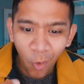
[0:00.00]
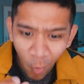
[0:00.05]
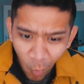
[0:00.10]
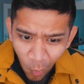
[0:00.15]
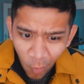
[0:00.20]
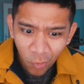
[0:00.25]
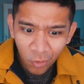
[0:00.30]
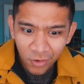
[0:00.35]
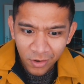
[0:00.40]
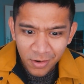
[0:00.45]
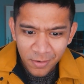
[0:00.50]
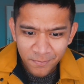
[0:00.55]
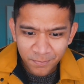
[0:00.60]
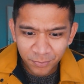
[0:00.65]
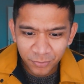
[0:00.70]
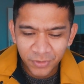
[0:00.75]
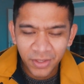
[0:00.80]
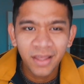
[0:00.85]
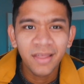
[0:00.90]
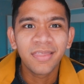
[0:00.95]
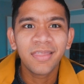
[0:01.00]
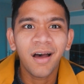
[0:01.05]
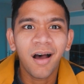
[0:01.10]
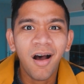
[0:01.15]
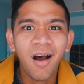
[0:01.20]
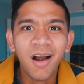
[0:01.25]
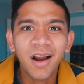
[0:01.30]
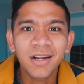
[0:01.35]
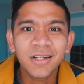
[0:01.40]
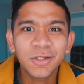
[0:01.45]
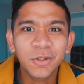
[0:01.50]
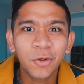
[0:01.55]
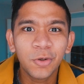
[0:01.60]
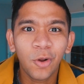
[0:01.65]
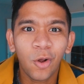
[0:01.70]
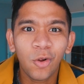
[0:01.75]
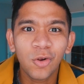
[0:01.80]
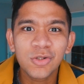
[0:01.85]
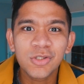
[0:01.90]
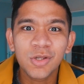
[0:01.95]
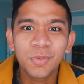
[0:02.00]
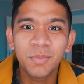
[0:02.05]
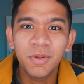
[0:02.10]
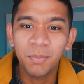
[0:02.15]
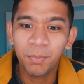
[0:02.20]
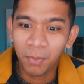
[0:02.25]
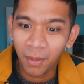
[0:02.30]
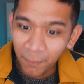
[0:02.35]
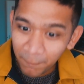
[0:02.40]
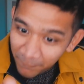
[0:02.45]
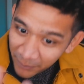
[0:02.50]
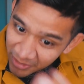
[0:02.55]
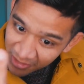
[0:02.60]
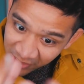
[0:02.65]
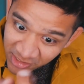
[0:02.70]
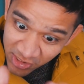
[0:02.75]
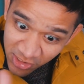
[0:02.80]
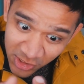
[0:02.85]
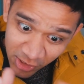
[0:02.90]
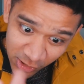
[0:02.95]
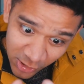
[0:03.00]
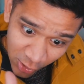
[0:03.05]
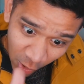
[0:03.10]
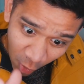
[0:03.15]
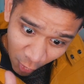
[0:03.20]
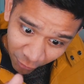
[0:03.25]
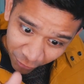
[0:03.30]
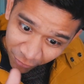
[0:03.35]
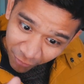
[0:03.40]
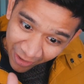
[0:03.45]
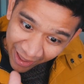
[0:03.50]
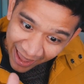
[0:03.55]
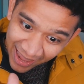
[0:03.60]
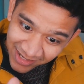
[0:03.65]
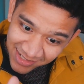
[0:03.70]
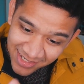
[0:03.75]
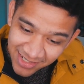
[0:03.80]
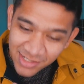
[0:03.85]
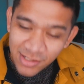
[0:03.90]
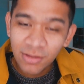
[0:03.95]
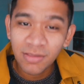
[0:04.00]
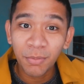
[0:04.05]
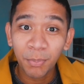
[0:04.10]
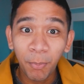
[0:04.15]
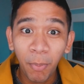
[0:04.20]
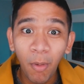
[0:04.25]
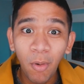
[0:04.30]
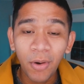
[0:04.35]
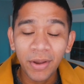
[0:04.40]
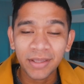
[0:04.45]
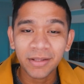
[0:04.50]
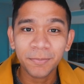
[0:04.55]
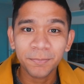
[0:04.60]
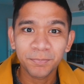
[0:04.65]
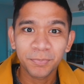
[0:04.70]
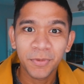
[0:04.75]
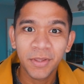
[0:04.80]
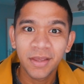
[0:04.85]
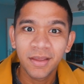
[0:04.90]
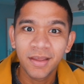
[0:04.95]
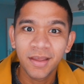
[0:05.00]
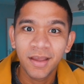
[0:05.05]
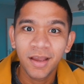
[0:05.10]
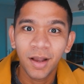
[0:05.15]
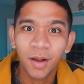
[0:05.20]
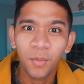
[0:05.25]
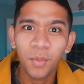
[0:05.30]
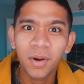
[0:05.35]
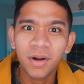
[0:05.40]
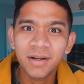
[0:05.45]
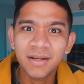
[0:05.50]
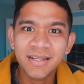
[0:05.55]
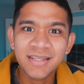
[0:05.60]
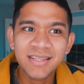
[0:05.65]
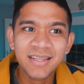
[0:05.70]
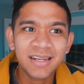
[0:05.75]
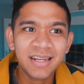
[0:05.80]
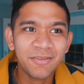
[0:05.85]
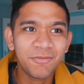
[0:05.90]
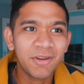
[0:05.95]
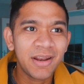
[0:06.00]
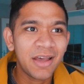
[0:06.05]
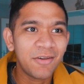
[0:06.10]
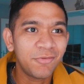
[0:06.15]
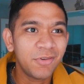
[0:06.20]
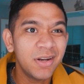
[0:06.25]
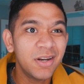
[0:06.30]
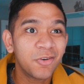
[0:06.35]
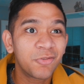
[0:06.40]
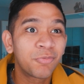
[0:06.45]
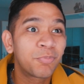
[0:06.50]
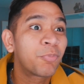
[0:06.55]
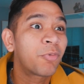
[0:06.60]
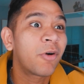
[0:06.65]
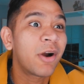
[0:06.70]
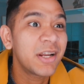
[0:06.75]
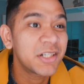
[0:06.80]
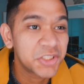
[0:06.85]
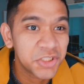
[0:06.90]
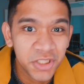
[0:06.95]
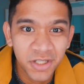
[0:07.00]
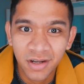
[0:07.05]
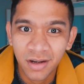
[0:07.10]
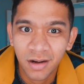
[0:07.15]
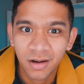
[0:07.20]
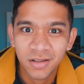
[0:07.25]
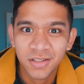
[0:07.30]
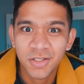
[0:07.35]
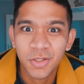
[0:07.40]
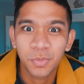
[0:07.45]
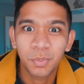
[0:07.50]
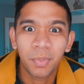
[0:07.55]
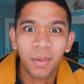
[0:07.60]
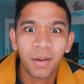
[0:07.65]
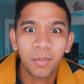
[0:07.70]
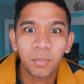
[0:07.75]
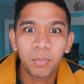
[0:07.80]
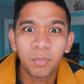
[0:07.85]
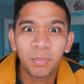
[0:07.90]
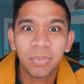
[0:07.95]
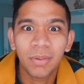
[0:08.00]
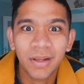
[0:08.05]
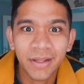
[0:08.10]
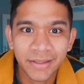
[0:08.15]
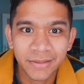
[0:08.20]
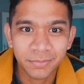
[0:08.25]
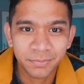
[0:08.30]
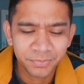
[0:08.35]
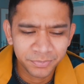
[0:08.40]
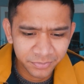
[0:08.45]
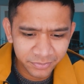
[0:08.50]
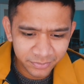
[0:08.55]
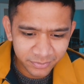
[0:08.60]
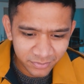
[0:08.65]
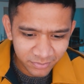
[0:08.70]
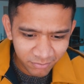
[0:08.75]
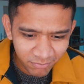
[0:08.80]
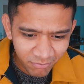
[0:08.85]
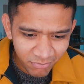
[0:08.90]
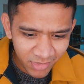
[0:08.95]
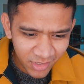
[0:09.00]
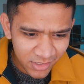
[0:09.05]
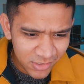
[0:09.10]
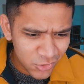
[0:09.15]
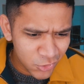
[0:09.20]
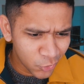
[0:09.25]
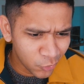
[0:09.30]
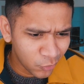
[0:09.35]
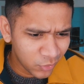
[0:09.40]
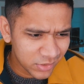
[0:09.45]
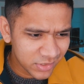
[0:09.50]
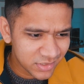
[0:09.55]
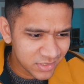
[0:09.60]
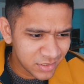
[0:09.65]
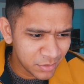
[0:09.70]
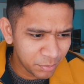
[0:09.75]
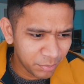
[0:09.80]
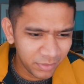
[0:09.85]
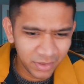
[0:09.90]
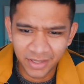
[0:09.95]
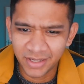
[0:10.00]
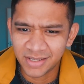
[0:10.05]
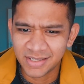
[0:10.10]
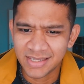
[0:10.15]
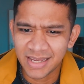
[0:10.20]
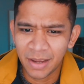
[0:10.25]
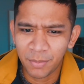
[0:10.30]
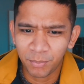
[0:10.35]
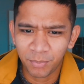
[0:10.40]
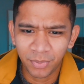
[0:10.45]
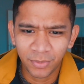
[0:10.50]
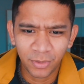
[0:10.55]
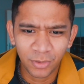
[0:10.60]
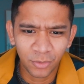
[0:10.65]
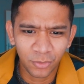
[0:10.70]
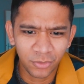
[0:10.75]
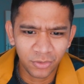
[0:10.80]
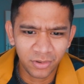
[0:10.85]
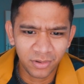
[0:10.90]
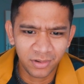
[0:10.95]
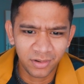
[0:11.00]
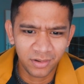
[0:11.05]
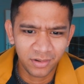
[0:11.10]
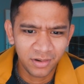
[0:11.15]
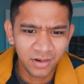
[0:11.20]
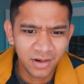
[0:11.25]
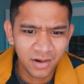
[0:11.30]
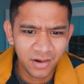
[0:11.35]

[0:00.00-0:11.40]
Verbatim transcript: Or the heart could also be pumping so fast to the point where it doesn't even have enough pressure to pump blood. So a simple example or